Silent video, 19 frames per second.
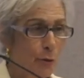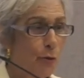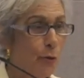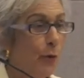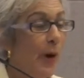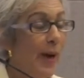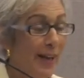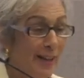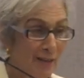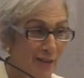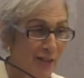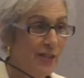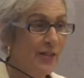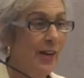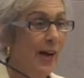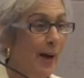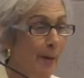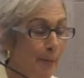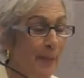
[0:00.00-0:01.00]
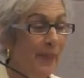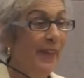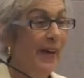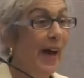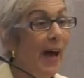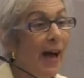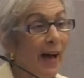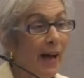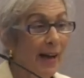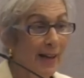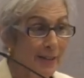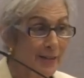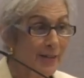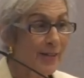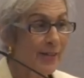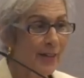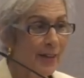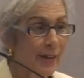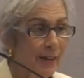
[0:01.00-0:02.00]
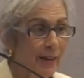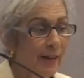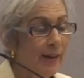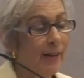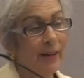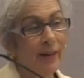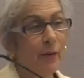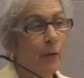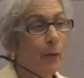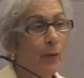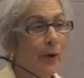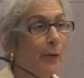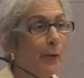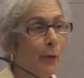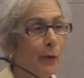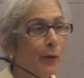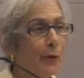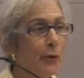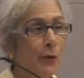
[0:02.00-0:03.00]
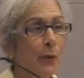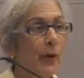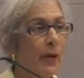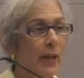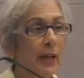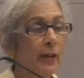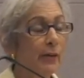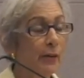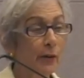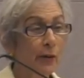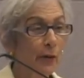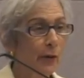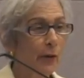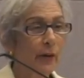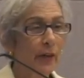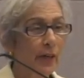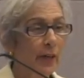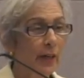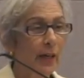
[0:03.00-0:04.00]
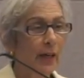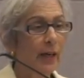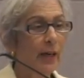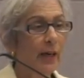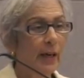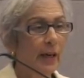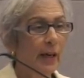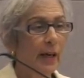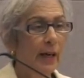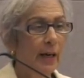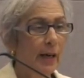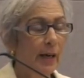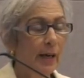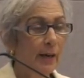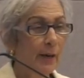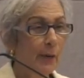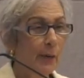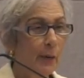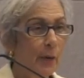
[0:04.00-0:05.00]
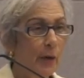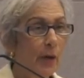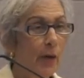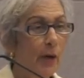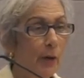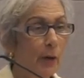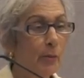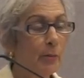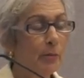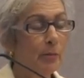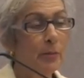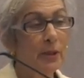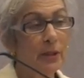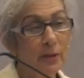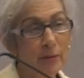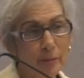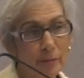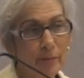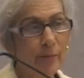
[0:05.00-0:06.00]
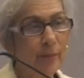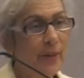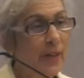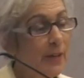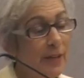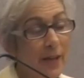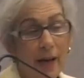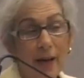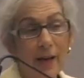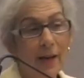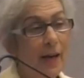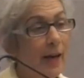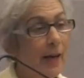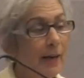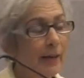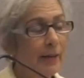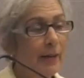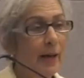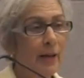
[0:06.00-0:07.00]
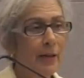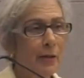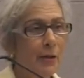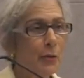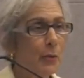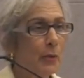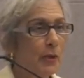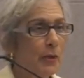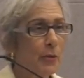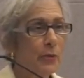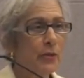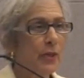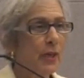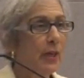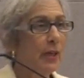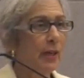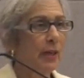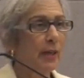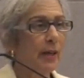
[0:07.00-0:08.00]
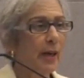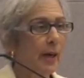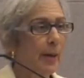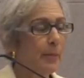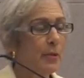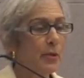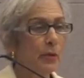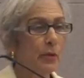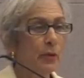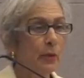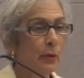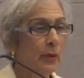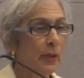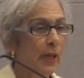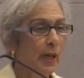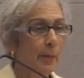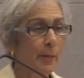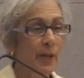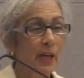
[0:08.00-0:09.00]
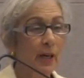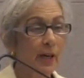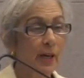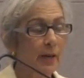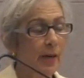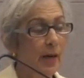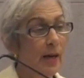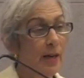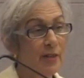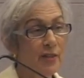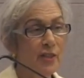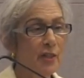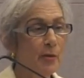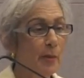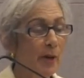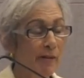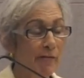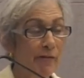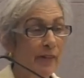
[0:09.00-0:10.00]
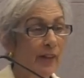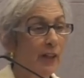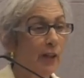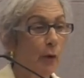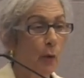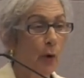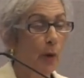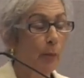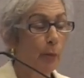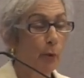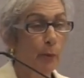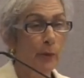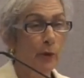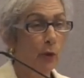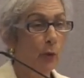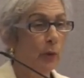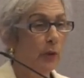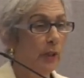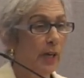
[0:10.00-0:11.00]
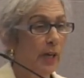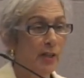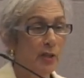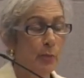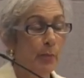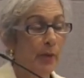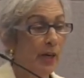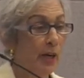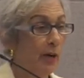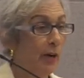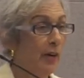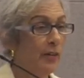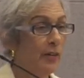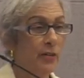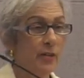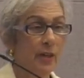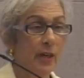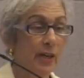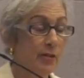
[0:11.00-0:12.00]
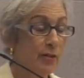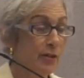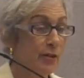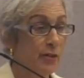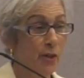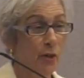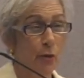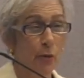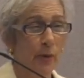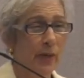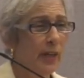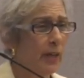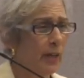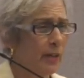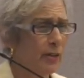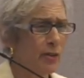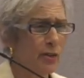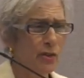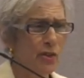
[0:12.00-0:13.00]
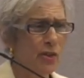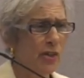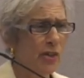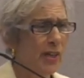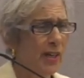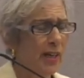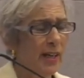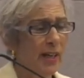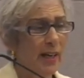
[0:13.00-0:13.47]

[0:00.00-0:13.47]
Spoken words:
try and stop that. Whether it'll do any good or not, I don't know, but I acknowledge what you're saying, absolutely. I mean, I see my fellow upper middle class parents and I just cringe